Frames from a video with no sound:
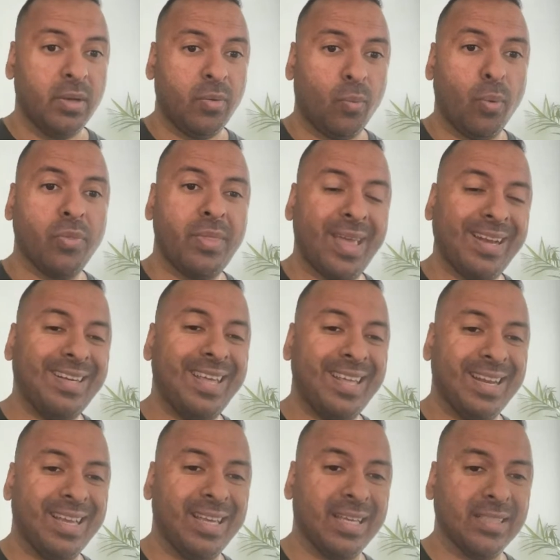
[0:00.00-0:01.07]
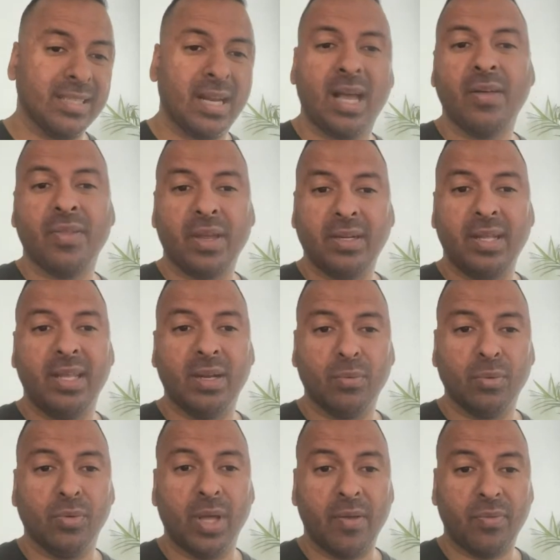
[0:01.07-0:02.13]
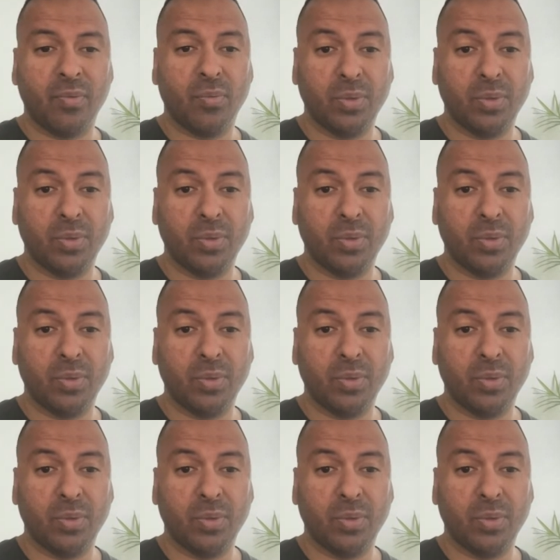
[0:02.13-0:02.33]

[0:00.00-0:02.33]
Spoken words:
what that data is and how that data will have to